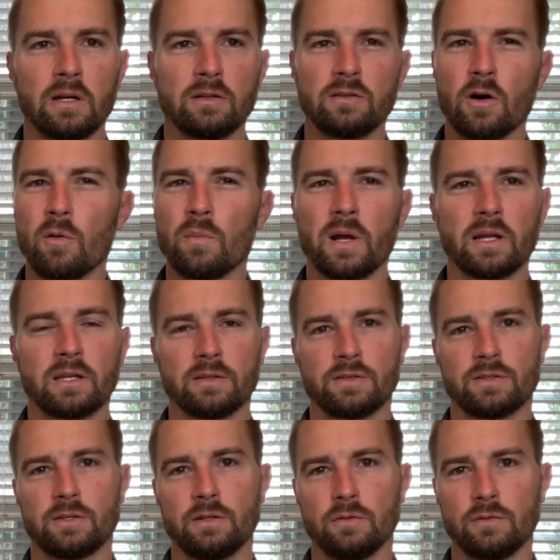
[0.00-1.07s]
Don't make
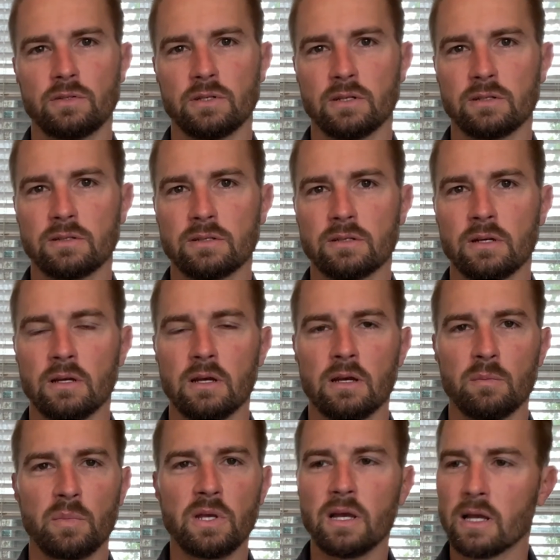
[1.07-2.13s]
excuses.
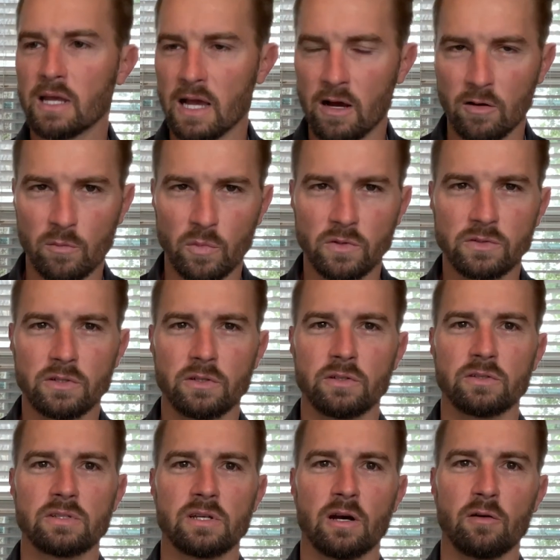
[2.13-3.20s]
Be accountable to
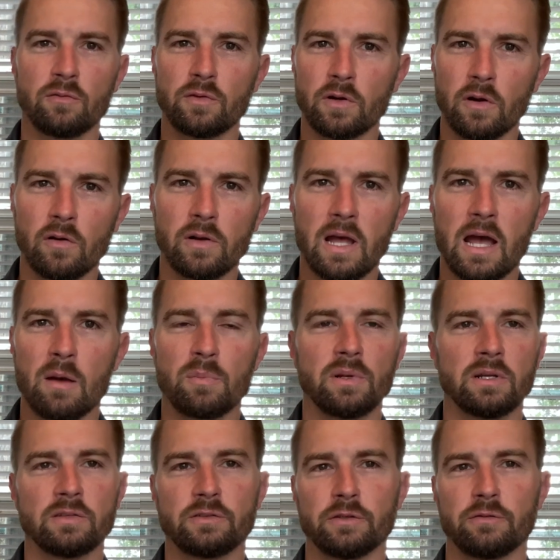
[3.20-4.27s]
yourself, your own
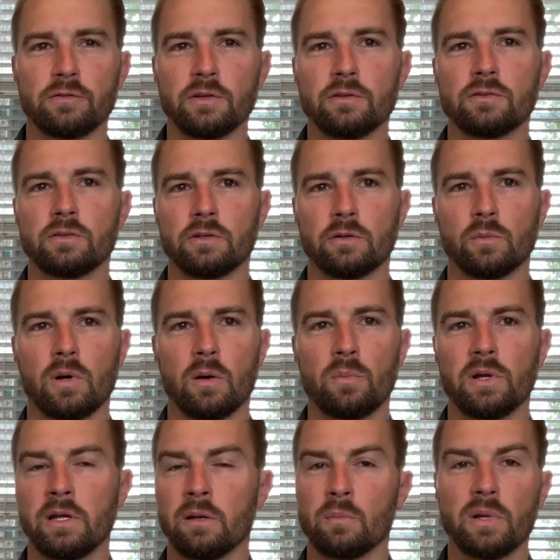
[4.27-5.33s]
happiness, your future, your well-being.